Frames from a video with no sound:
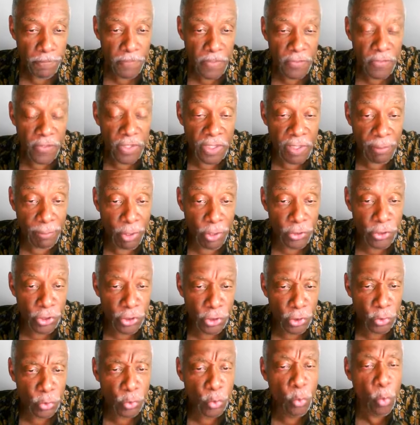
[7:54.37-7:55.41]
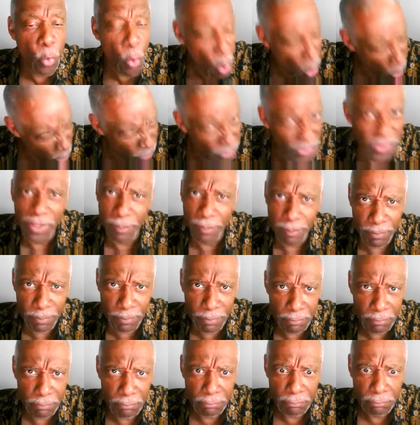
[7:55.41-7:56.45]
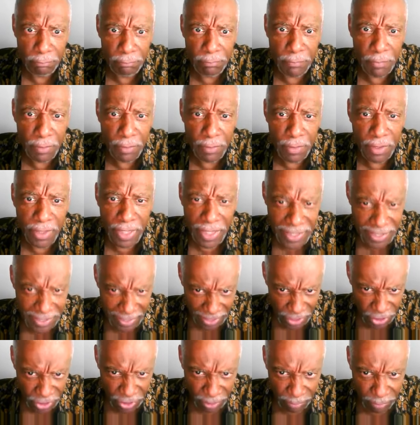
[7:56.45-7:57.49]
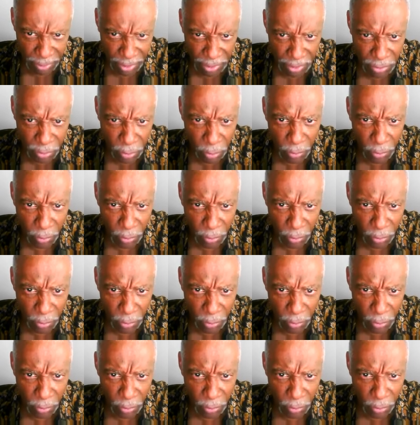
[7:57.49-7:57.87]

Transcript: Then the multitude warned them, lest they should be